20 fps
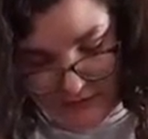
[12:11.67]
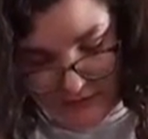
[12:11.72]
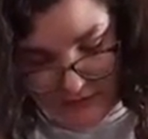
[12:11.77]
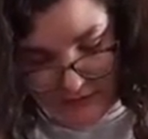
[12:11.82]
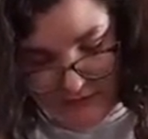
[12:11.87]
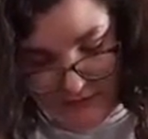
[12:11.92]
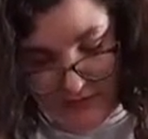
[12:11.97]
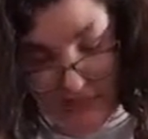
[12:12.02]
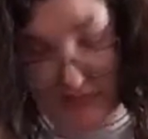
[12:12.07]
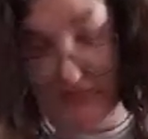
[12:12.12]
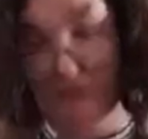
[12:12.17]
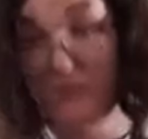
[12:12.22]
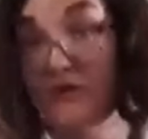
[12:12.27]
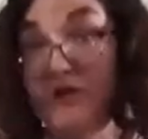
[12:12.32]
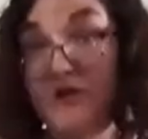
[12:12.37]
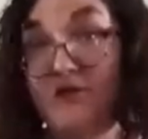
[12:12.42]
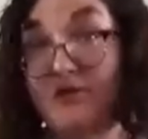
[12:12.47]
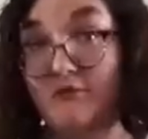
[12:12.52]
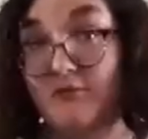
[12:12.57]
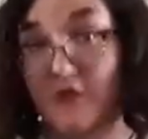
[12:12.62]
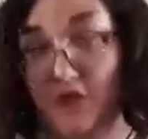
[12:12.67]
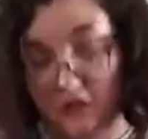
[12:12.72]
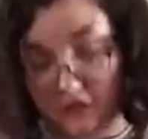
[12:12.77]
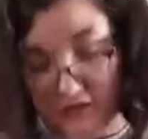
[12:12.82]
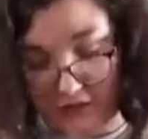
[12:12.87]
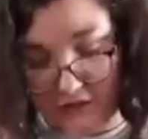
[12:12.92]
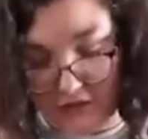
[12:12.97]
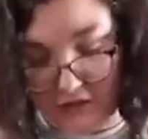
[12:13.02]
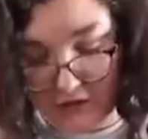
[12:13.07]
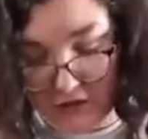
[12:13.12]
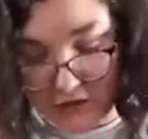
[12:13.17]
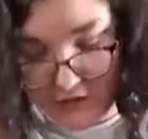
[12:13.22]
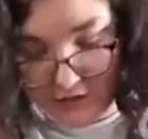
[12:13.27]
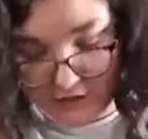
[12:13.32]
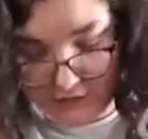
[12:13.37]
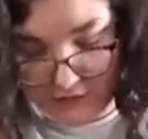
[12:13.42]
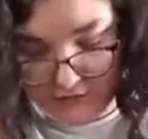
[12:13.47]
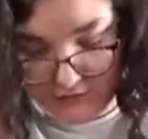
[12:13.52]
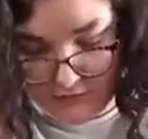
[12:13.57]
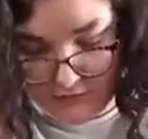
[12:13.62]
Maybe you can put it in your pollinator garden.